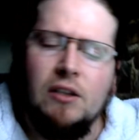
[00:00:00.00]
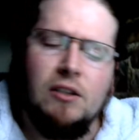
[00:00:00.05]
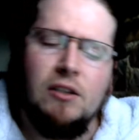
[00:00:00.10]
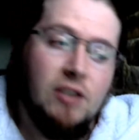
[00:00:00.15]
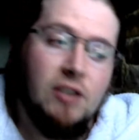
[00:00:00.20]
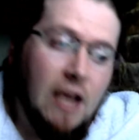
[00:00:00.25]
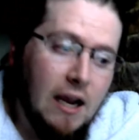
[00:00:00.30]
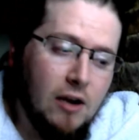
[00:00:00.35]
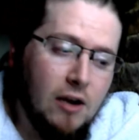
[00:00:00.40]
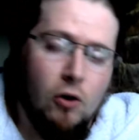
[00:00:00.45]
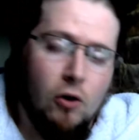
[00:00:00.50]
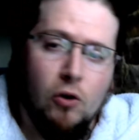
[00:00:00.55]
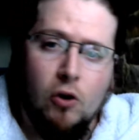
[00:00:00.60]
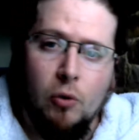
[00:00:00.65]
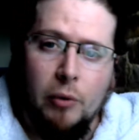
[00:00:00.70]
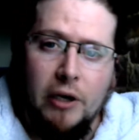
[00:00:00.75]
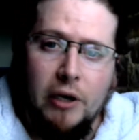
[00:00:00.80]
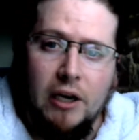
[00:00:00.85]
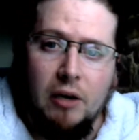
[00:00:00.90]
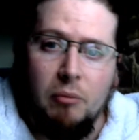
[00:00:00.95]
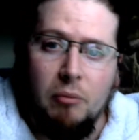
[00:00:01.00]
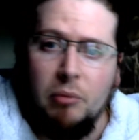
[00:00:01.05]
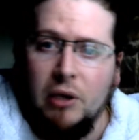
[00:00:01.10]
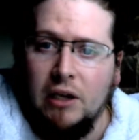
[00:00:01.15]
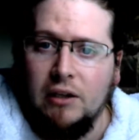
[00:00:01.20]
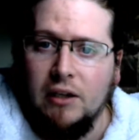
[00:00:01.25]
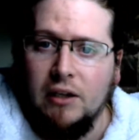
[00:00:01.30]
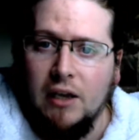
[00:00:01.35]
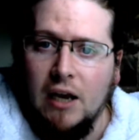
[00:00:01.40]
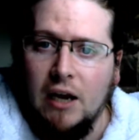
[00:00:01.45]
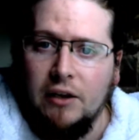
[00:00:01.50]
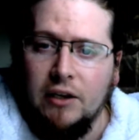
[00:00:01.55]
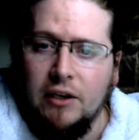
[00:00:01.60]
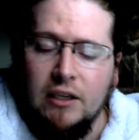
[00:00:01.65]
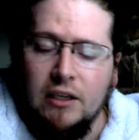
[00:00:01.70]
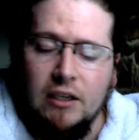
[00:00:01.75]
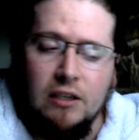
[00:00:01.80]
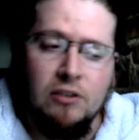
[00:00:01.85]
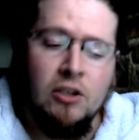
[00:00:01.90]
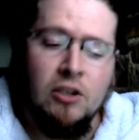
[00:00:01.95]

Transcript: Sako coming in and being the guy that